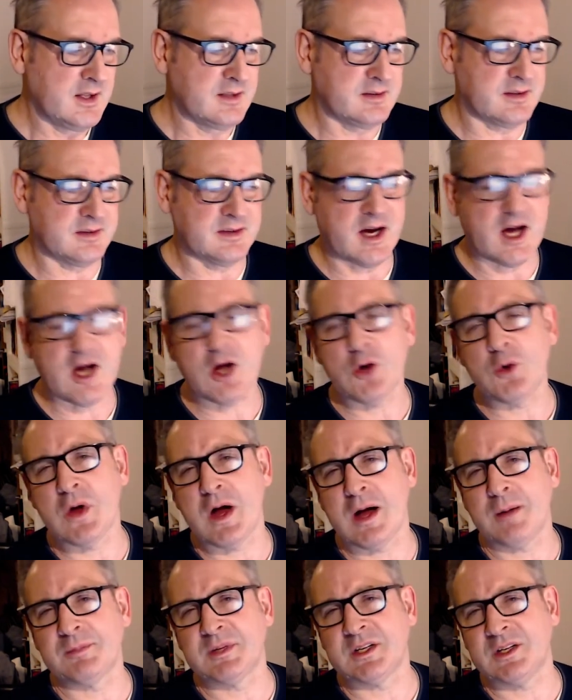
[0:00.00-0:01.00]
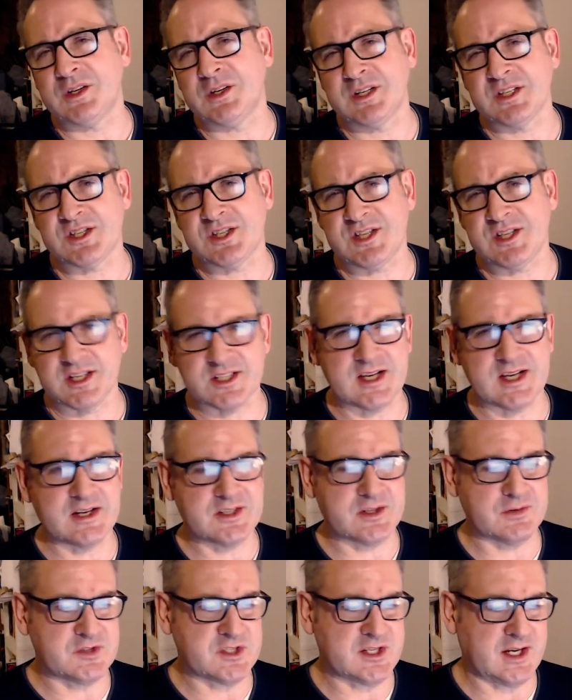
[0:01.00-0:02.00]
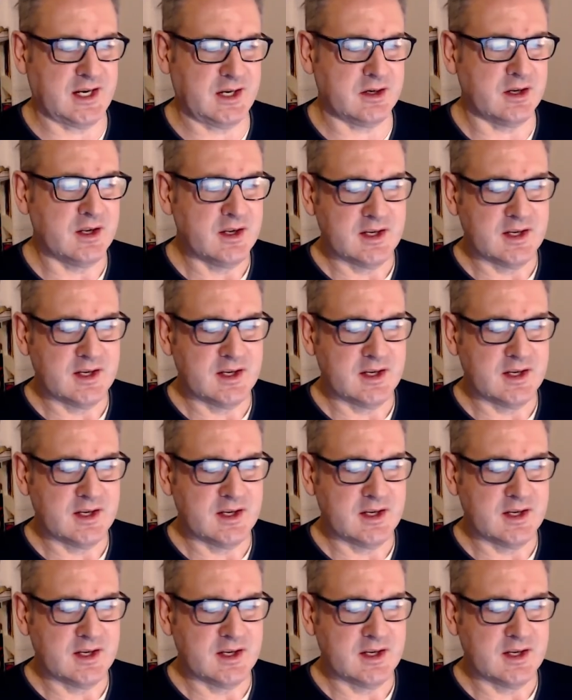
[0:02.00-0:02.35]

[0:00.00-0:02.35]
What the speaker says: the ho-hum kind of 6 out of 10